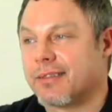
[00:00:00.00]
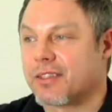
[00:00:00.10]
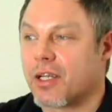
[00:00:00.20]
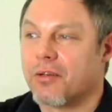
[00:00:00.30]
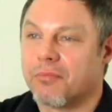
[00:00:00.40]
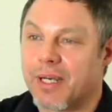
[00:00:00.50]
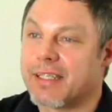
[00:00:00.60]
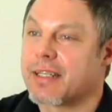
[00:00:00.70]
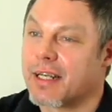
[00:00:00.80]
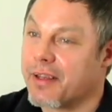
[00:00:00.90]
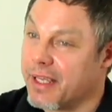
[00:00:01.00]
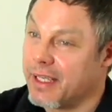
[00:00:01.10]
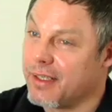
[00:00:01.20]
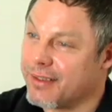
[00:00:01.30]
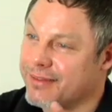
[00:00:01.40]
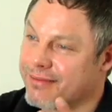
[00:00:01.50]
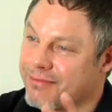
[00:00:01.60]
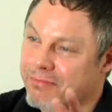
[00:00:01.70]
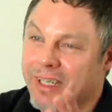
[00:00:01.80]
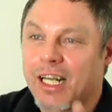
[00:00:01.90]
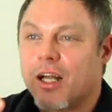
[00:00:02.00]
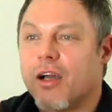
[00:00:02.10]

So basically the Middle